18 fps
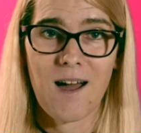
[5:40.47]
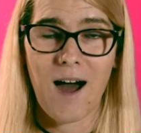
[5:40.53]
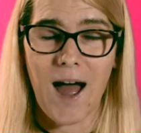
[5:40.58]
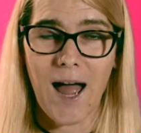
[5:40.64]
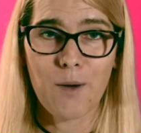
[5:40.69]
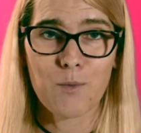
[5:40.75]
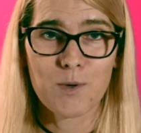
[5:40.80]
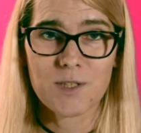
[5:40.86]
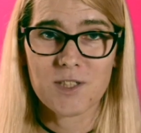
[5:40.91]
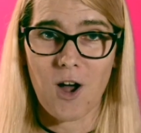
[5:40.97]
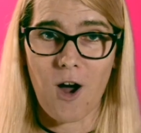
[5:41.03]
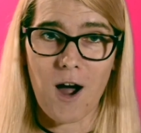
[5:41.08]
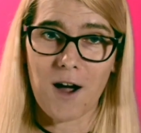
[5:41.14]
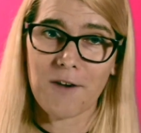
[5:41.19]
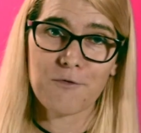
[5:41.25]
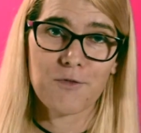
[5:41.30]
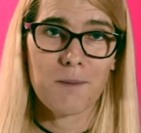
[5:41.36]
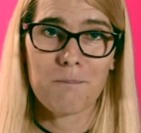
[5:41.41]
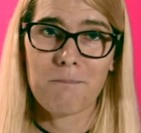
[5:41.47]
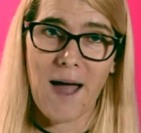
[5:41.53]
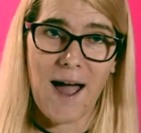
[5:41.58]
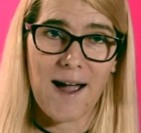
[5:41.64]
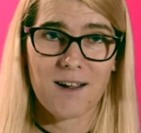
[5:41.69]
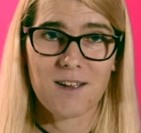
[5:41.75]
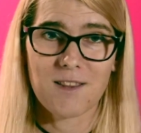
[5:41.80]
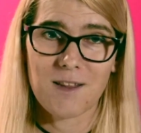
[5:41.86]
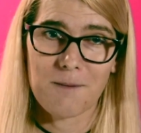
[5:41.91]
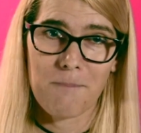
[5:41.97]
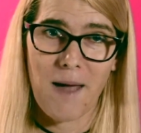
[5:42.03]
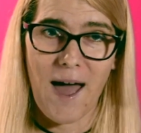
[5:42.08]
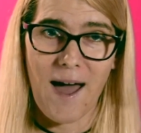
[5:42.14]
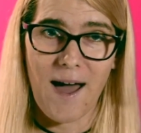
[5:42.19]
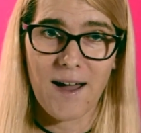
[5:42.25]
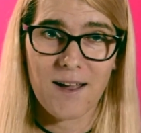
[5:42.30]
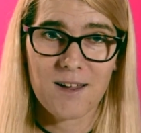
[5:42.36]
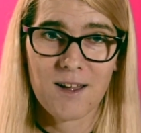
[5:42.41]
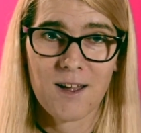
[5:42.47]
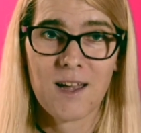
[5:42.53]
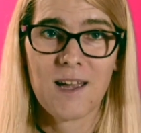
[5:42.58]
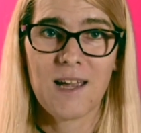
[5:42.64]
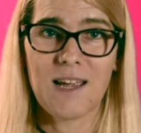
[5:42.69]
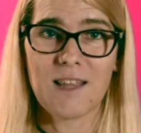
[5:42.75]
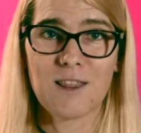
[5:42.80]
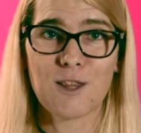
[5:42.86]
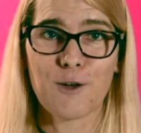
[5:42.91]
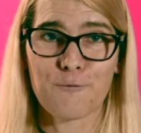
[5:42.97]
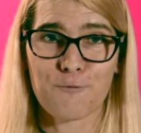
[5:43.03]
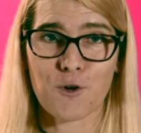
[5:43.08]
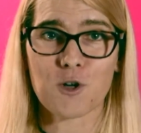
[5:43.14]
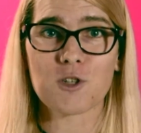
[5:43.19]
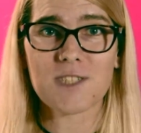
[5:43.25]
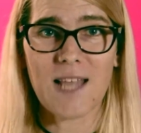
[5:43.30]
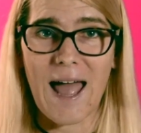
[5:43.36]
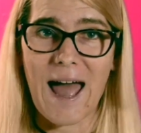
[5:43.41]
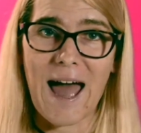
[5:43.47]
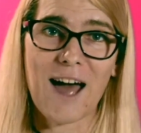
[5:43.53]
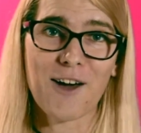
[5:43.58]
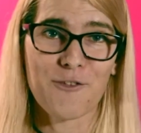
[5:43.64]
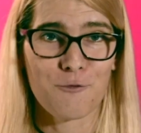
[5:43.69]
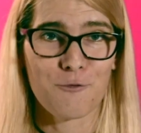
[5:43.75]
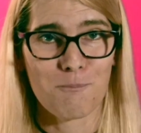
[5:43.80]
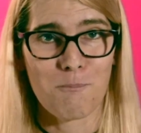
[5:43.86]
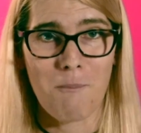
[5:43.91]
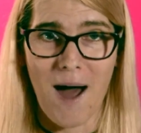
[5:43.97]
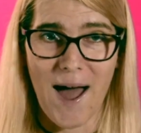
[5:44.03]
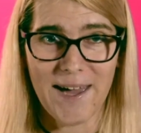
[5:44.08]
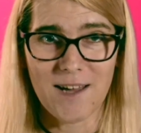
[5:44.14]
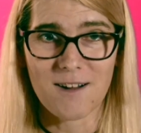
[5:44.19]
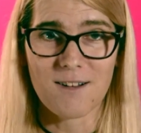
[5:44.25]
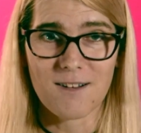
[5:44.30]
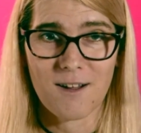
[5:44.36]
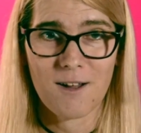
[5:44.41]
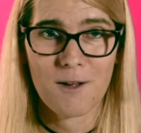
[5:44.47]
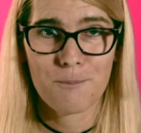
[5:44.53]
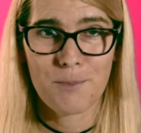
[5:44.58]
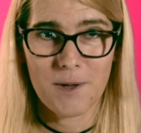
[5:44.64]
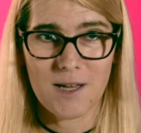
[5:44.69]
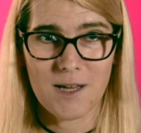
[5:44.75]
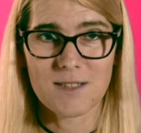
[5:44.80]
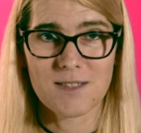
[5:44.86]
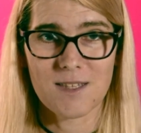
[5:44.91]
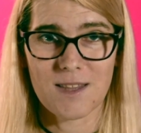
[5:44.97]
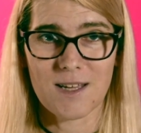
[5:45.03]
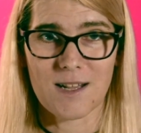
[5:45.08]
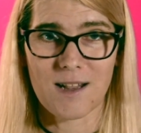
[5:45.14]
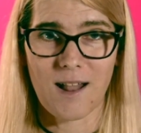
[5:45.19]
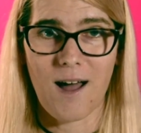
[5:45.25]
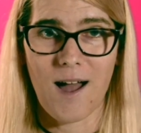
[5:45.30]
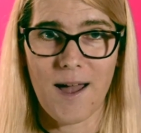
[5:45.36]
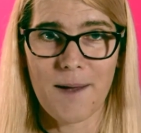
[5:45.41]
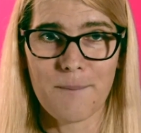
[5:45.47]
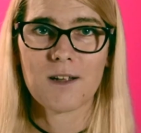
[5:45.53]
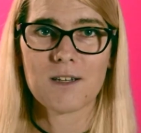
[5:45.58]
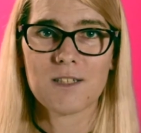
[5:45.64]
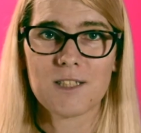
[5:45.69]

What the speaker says: I was off the back of the pack in the first half mile because of the climb.